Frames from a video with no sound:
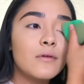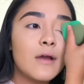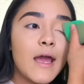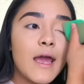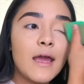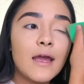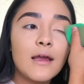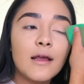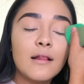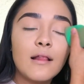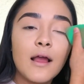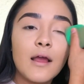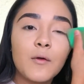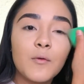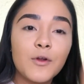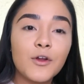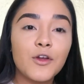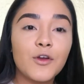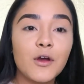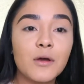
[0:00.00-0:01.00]
hey, like,
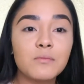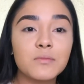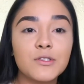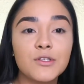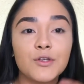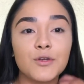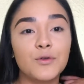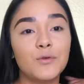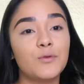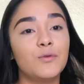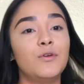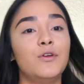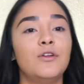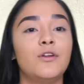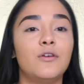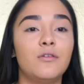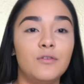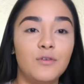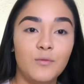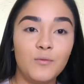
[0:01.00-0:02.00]
what are you up to? You
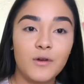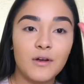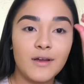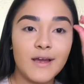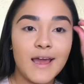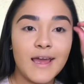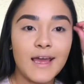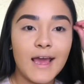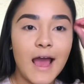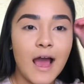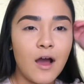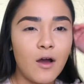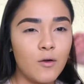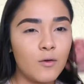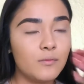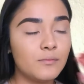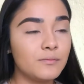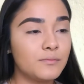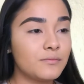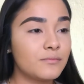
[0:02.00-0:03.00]
know, you want to hang
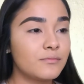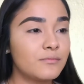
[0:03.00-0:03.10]
out?